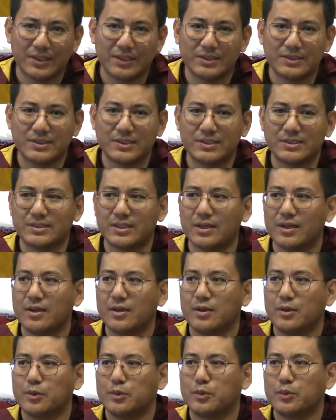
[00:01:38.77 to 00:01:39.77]
And she said,
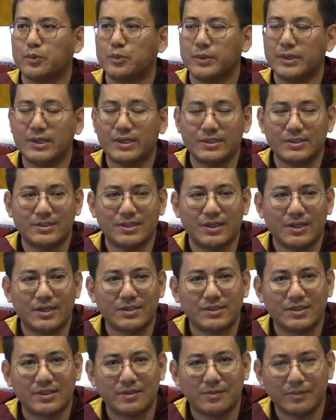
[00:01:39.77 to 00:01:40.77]
wait
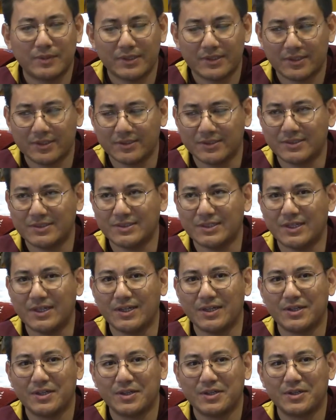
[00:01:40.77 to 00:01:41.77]
until Mother's
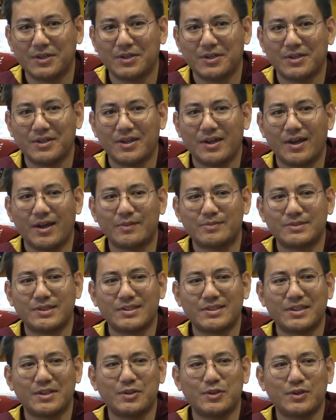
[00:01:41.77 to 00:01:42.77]
Day. After
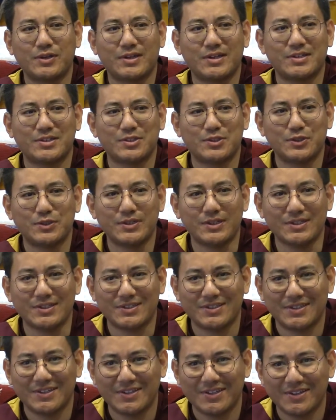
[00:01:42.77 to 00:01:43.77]
that, you can do
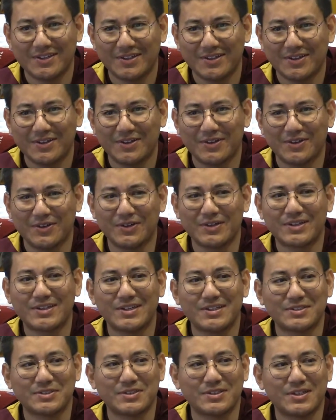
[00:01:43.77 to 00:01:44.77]
it.
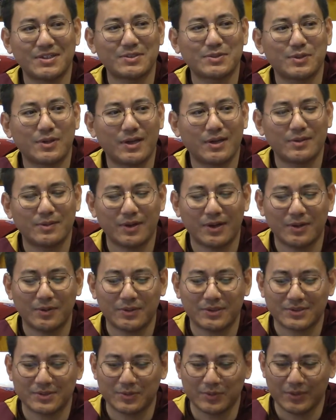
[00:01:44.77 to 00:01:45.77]
Okay, so that's why I
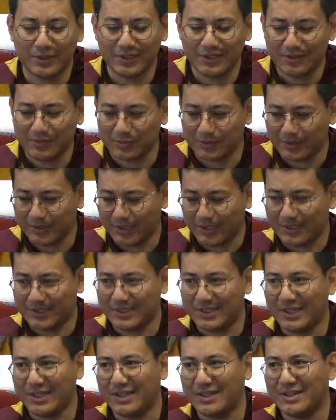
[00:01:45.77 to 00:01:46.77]
was waiting for that
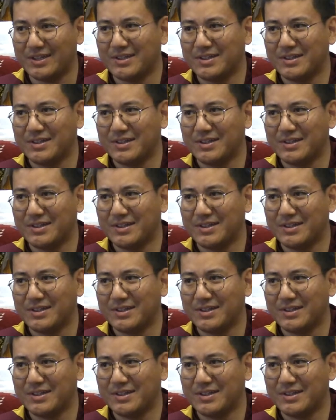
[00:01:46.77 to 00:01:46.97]
day.